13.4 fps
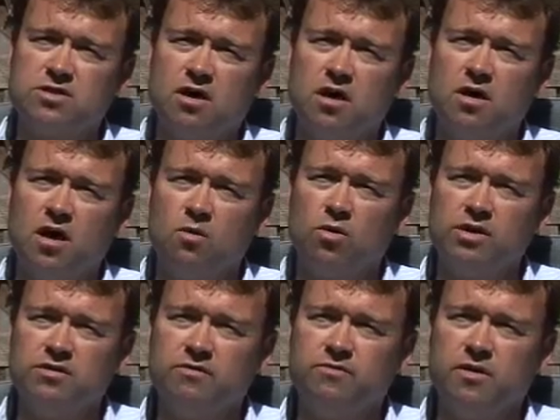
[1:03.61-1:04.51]
So I
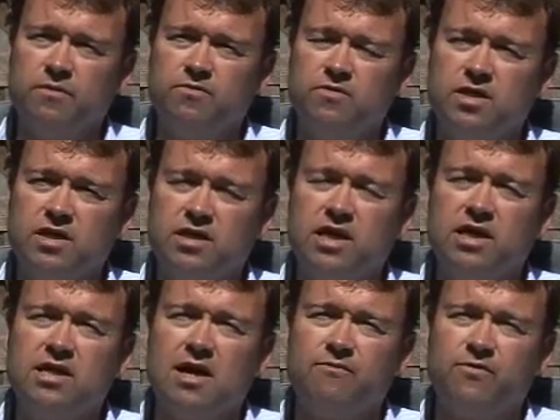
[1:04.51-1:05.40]
wanted the
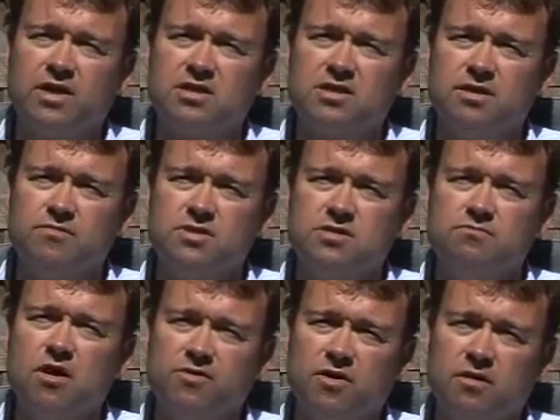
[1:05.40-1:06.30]
kidnapped victim's
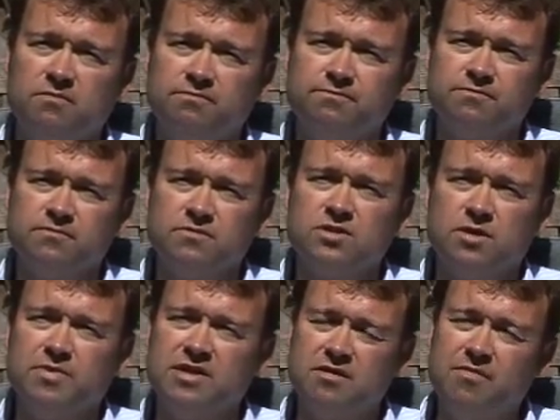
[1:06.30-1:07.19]
mother
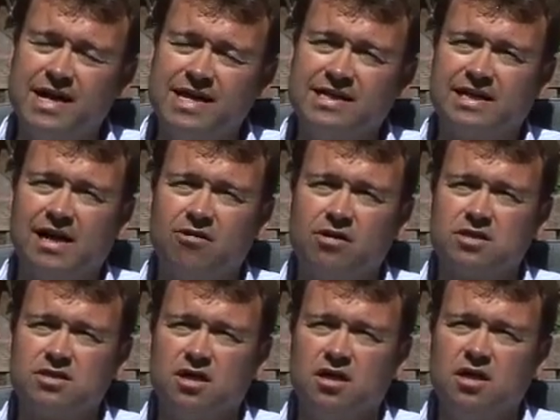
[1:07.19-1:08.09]
to be the main
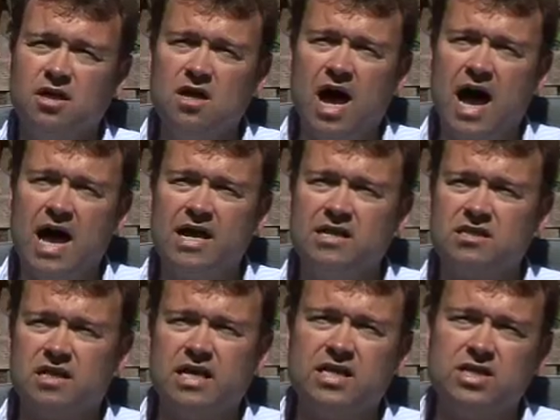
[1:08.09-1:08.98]
character.
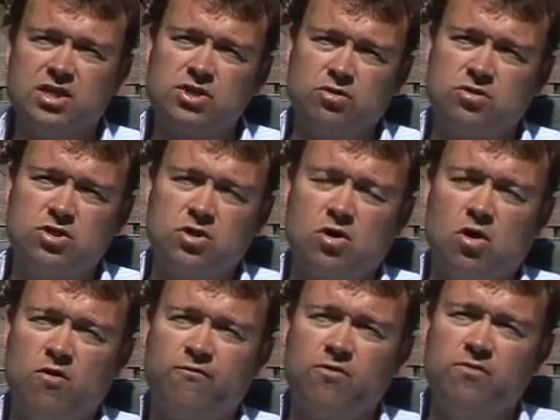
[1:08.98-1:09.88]
And it just sort of took
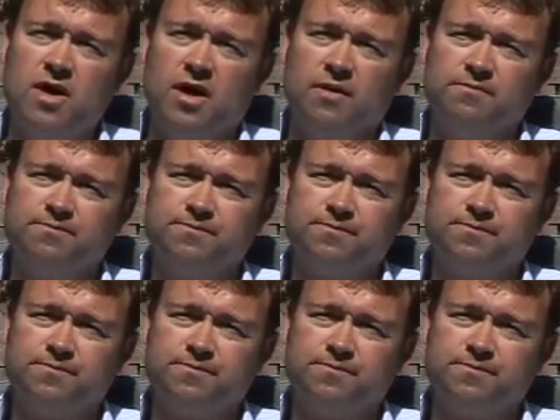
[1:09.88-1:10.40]
off from there.